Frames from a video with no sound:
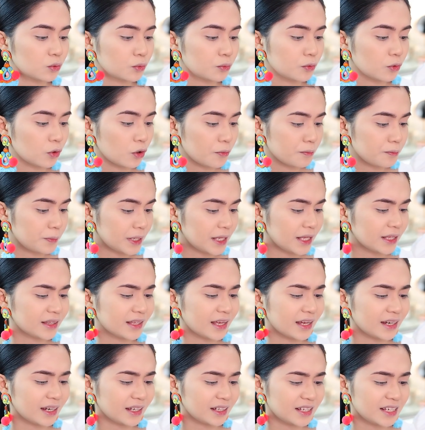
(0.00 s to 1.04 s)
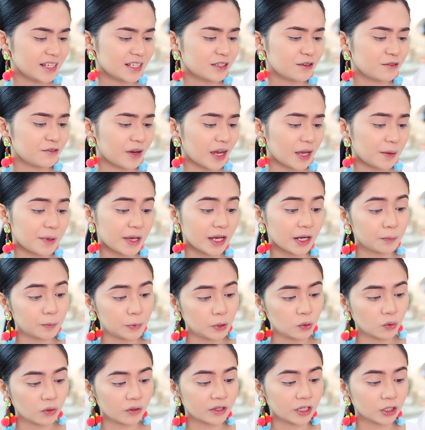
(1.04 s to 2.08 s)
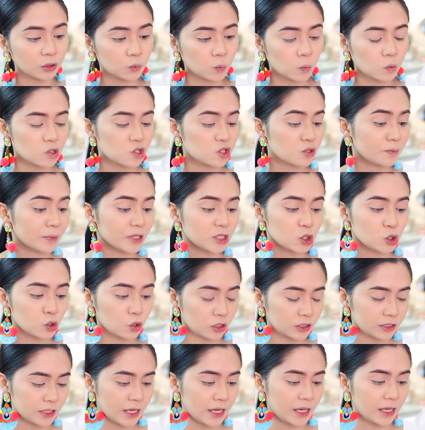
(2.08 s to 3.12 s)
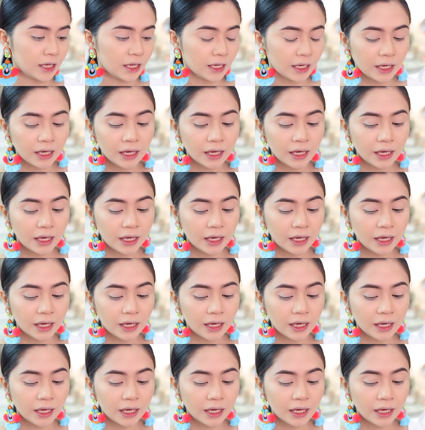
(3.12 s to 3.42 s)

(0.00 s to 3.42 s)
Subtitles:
to complete an adhesive eye makeup look that won't smudge all day.